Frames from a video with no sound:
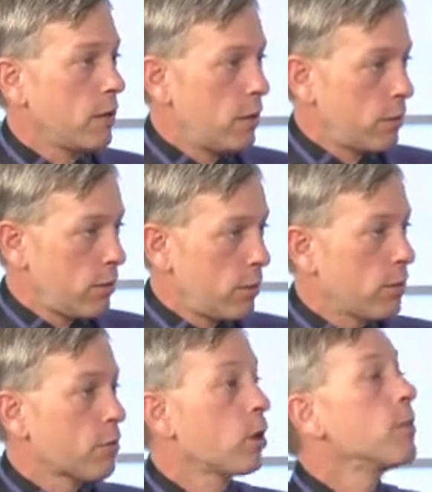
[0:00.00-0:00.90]

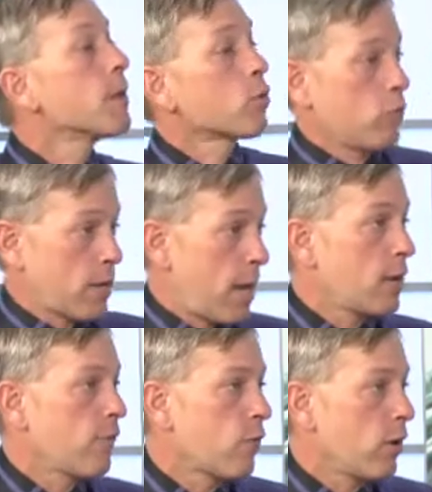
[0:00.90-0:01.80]
It's going to be
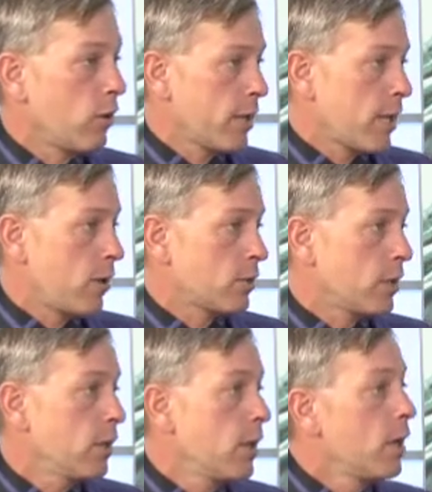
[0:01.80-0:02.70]
created for LA County.